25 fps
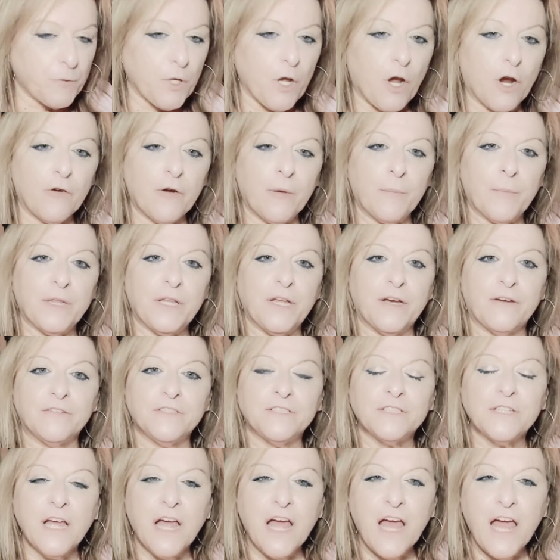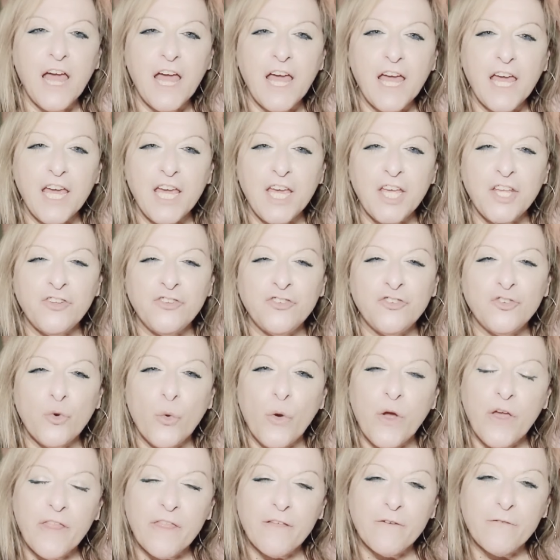All right, my loves.
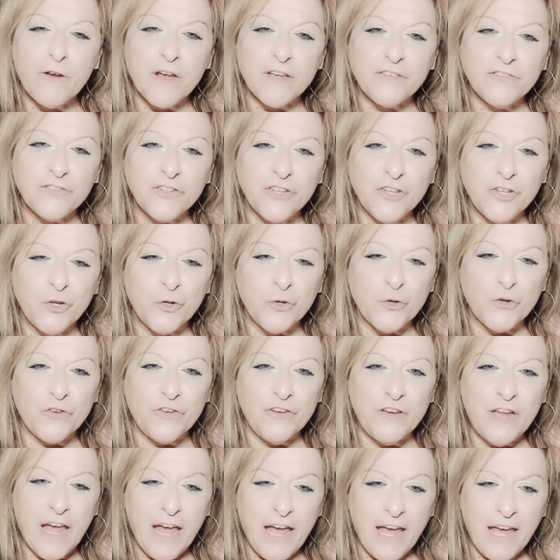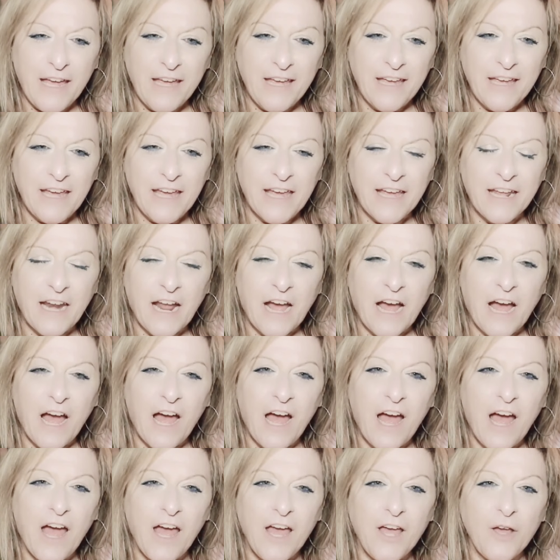Enjoy the rest of your day, and
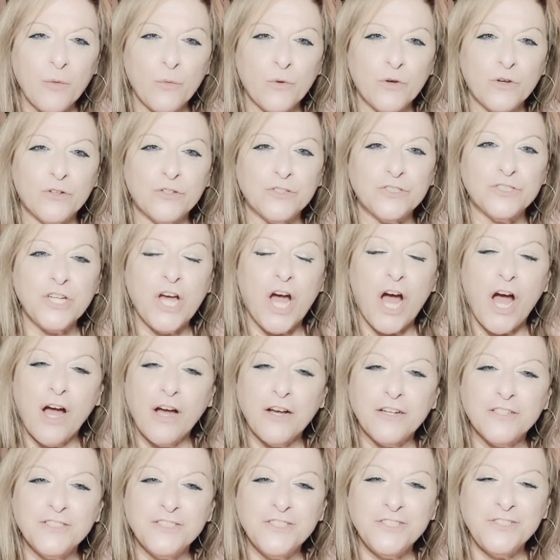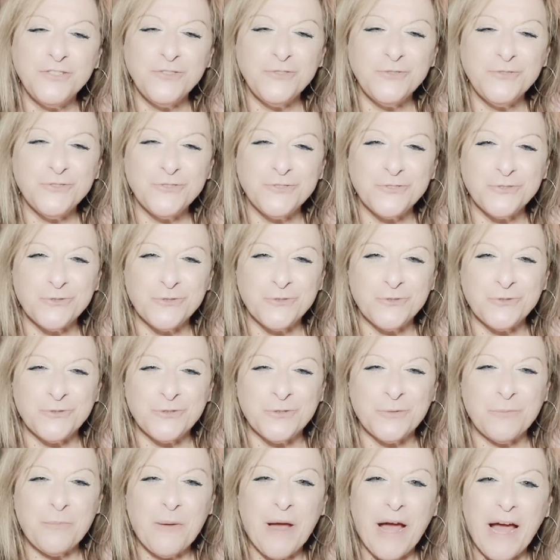I will talk to you
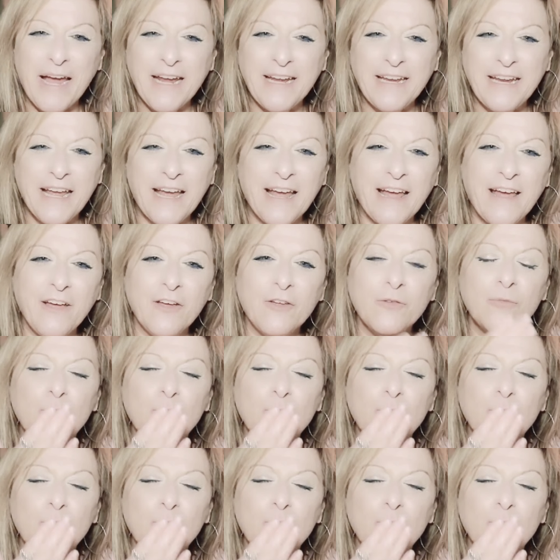soon. Bye now.